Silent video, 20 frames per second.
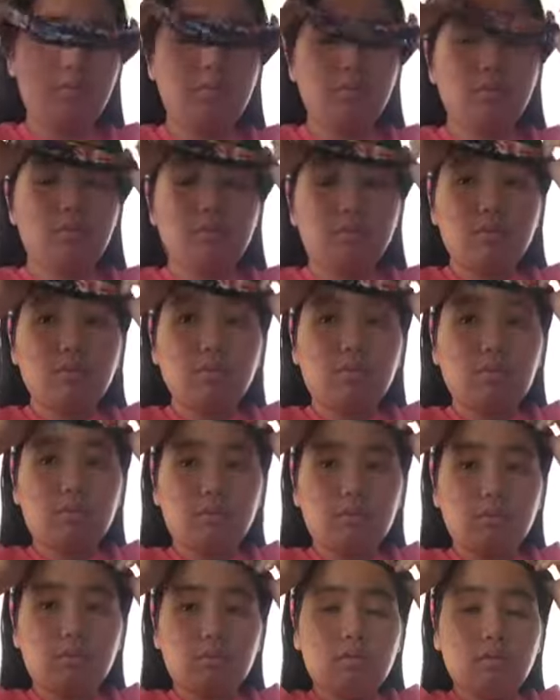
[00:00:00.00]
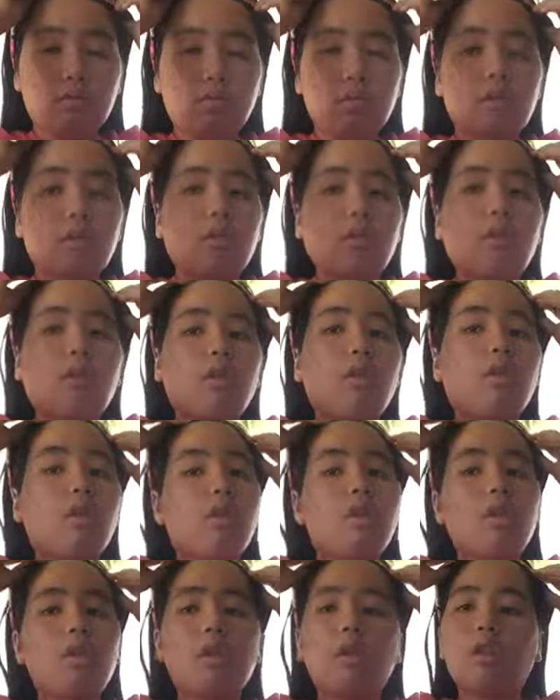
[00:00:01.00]
your forehead to move any hairs out of your
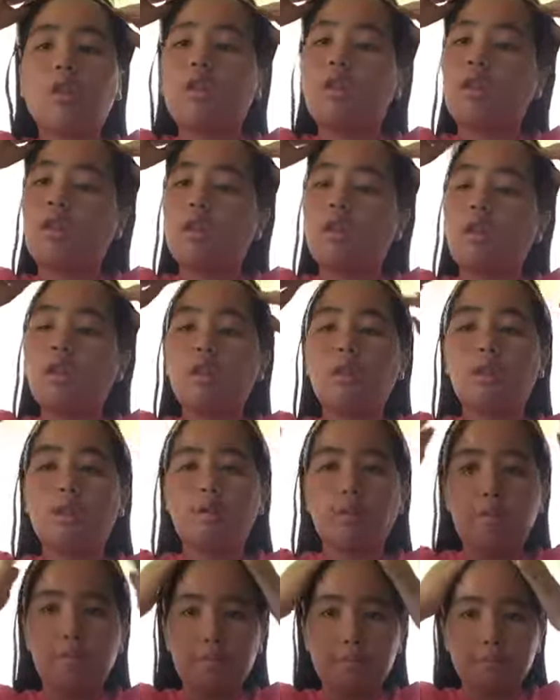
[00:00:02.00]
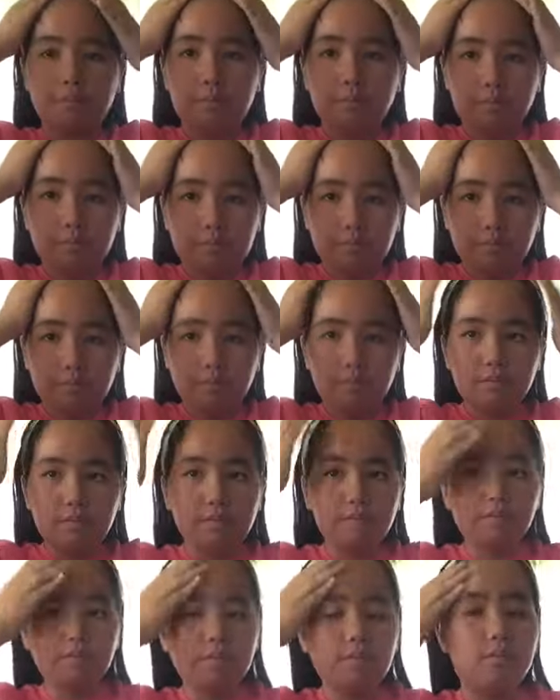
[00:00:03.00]
face. Now let's get started with the
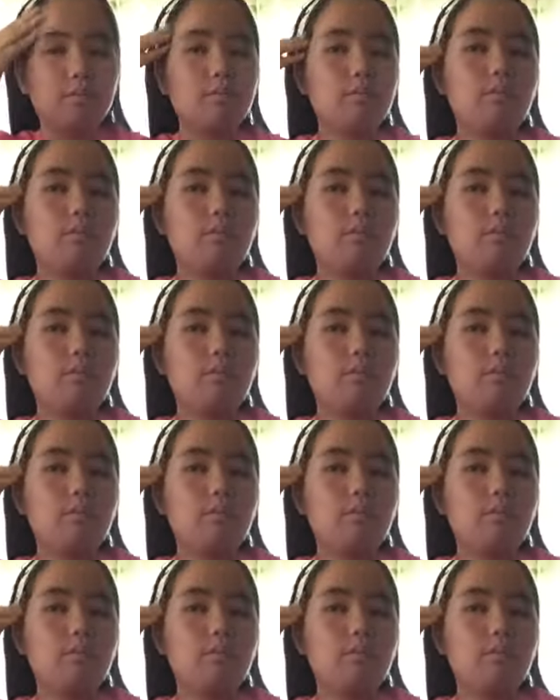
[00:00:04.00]
makeup.